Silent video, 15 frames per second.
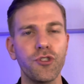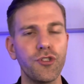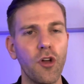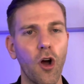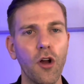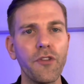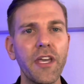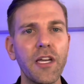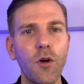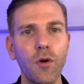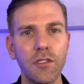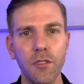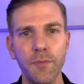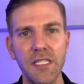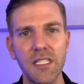Are they going
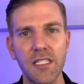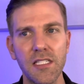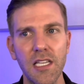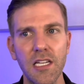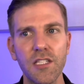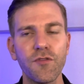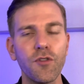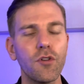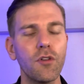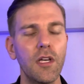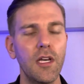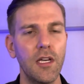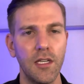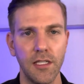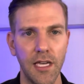to be successful?
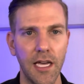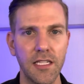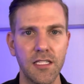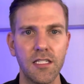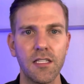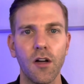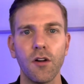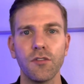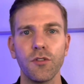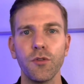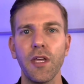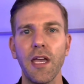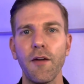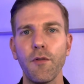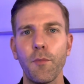Yes. Do they
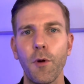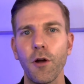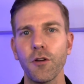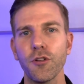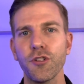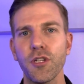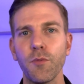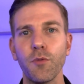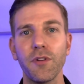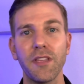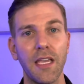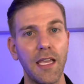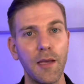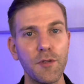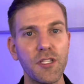have a partnership with
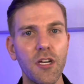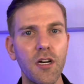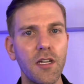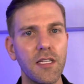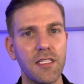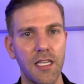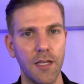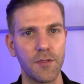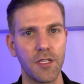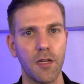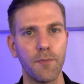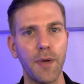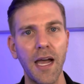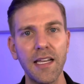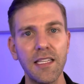Amazon? Is Amazon
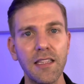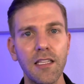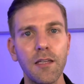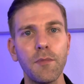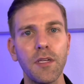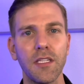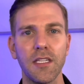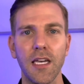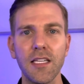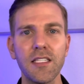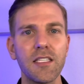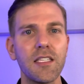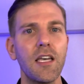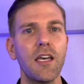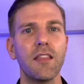backing them? Yes.